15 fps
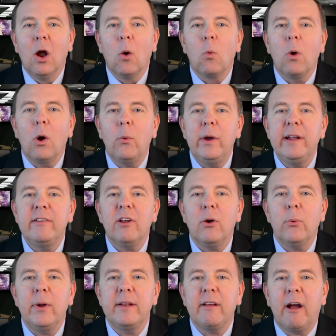where we turn
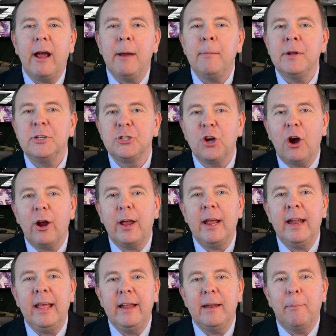retirement
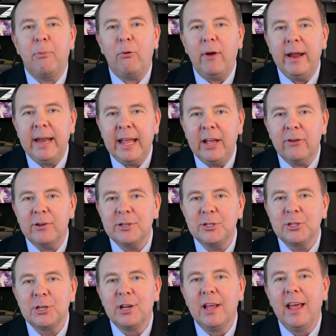jargon into plain
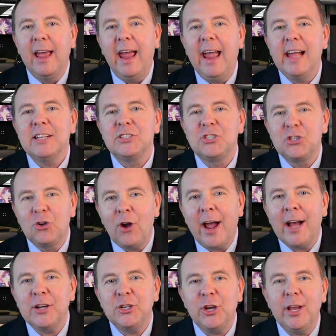English and
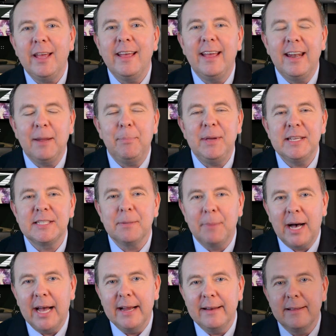strategy into peace of
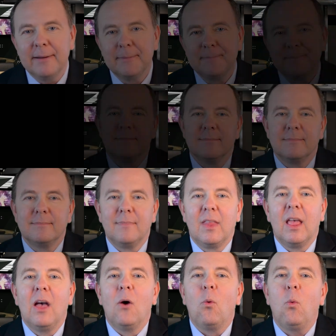mind.
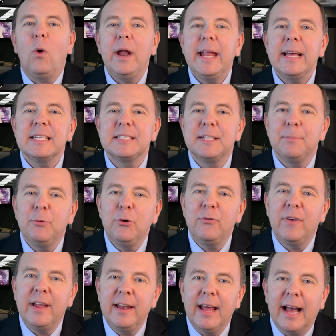What is the
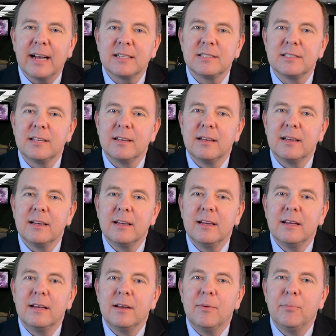MOVE index?
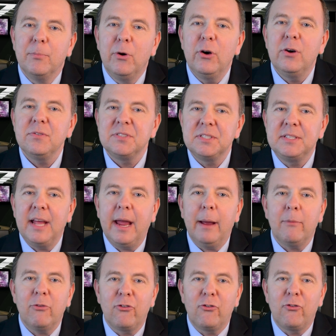MOVE
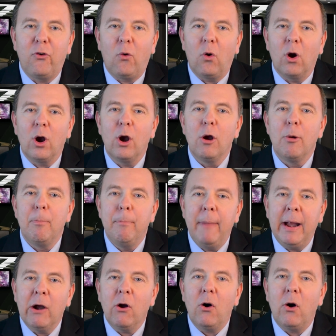stands for
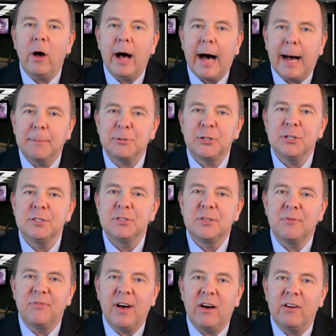Merrill Options
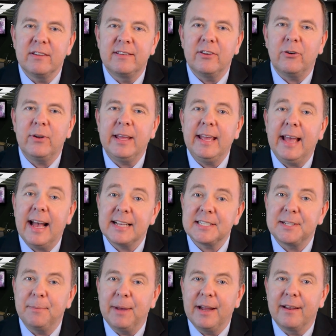Volatility
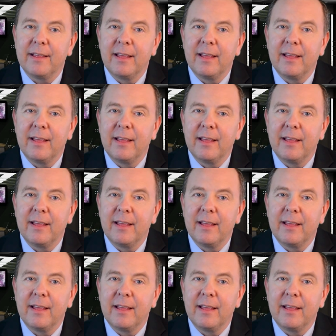Estimate.